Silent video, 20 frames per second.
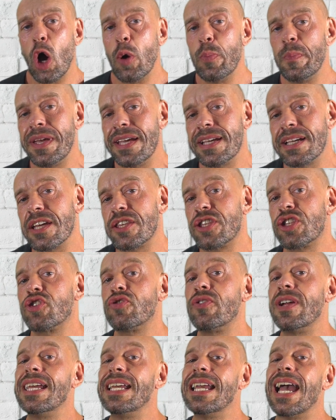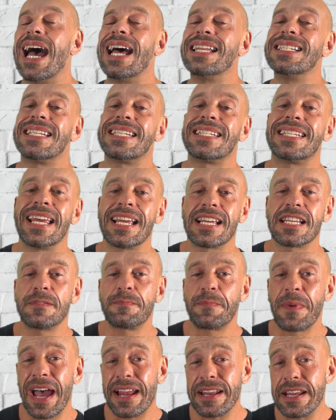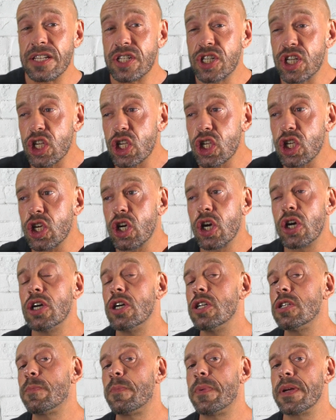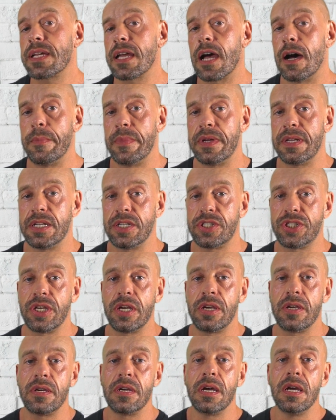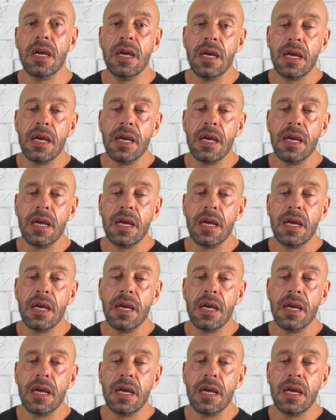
Omega-3 and 6 balance could become an issue.